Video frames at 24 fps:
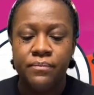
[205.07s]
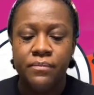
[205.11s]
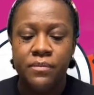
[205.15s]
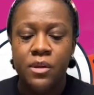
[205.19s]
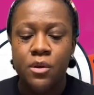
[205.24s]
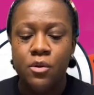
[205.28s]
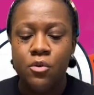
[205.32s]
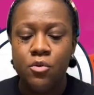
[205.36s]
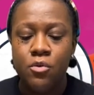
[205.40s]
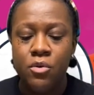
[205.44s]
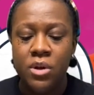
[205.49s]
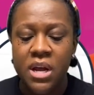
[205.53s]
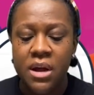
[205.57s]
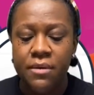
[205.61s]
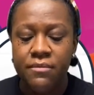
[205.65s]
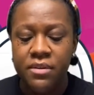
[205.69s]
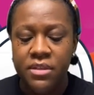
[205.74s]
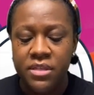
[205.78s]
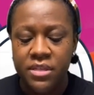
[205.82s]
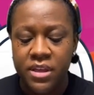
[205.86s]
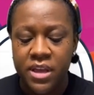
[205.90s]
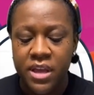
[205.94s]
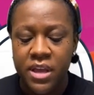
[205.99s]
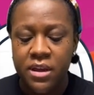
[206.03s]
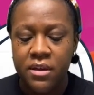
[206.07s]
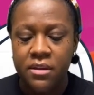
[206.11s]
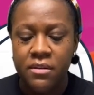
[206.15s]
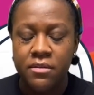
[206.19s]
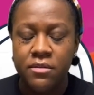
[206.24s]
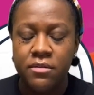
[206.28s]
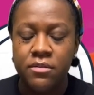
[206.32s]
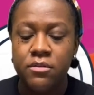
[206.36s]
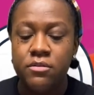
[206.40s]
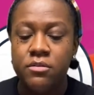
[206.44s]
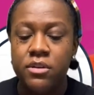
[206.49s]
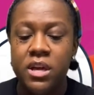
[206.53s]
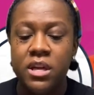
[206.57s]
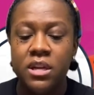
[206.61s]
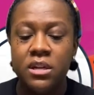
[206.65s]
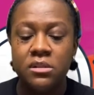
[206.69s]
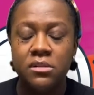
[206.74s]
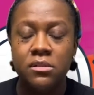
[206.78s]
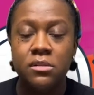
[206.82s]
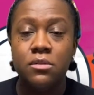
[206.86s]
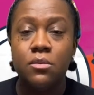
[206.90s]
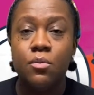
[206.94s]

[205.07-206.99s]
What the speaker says: Who would ever think you get into the